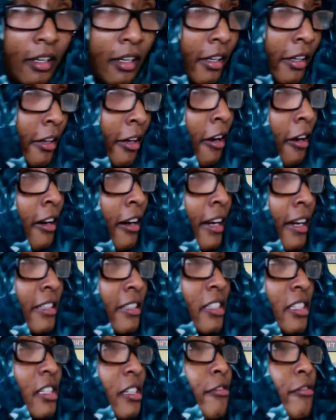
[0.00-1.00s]
I can't
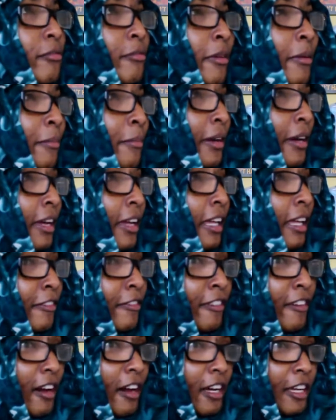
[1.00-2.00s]
actually remember if
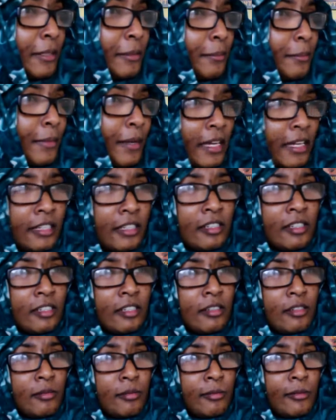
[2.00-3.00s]
I
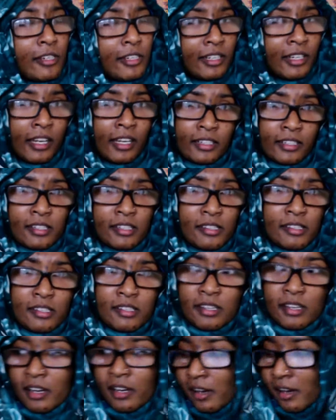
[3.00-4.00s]
made one
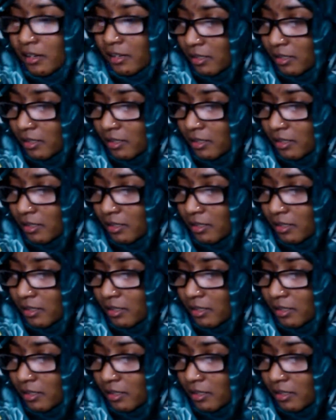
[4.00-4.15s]
last year.